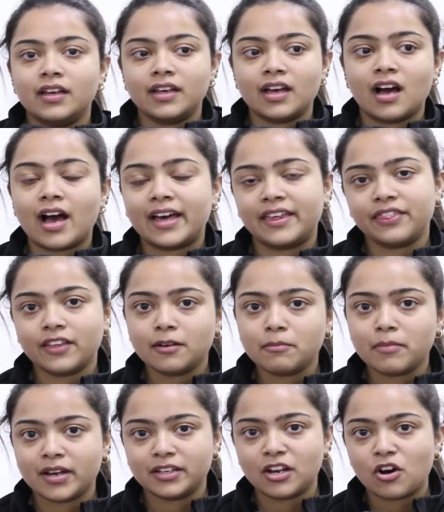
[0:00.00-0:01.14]
Yeah, I think
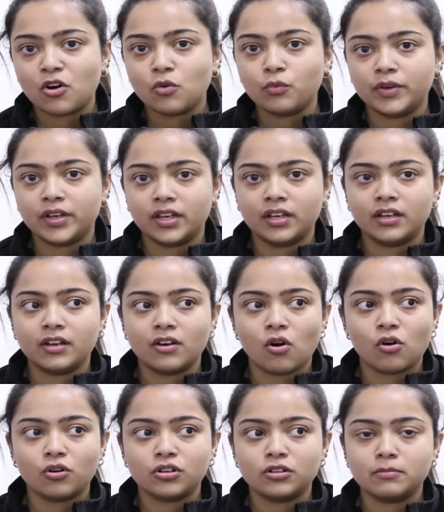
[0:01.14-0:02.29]
by now we
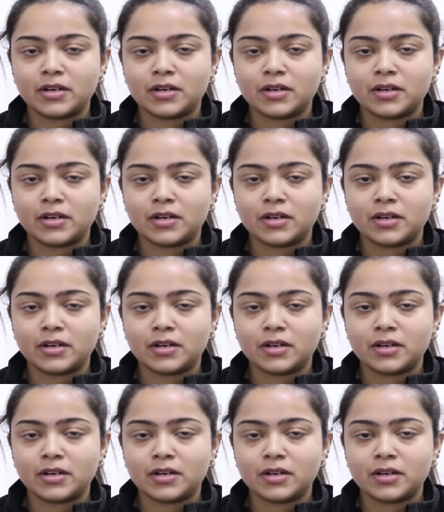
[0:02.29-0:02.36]
all